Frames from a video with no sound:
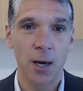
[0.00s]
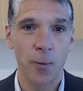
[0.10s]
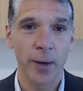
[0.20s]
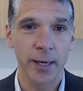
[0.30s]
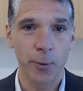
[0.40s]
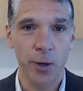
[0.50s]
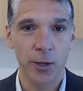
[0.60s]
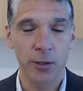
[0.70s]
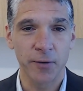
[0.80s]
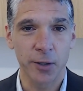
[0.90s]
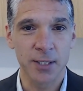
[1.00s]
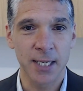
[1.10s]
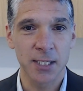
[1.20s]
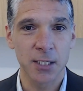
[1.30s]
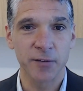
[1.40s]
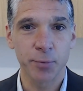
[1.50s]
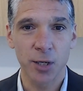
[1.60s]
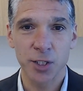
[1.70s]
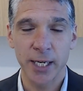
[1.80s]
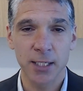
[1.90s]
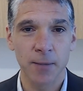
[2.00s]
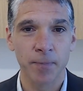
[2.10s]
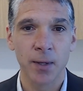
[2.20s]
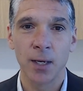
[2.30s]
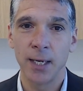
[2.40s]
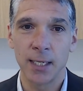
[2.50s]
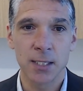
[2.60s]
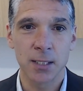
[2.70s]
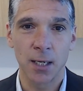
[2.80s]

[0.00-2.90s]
when they work on very sensitive project, it